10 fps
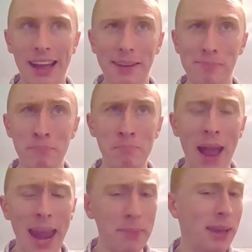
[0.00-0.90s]

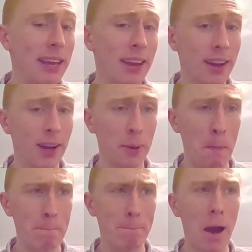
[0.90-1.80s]
maybe
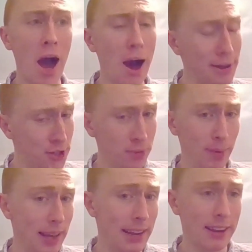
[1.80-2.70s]

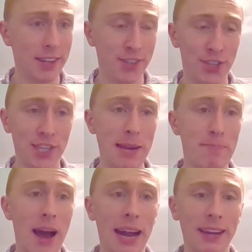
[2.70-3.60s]
possibly a C
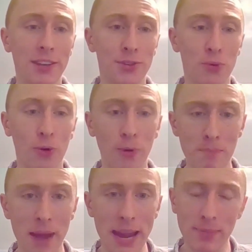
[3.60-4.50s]
minus or
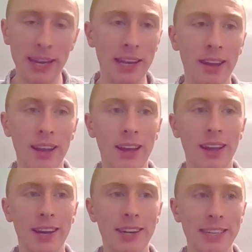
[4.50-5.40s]
maybe
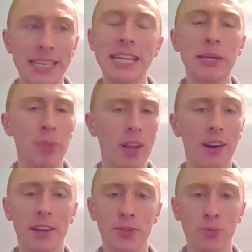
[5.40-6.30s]
a D
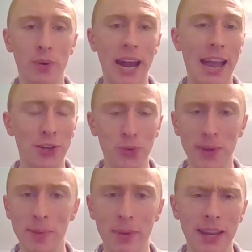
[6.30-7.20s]
plus would
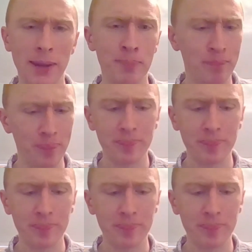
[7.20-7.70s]
actually be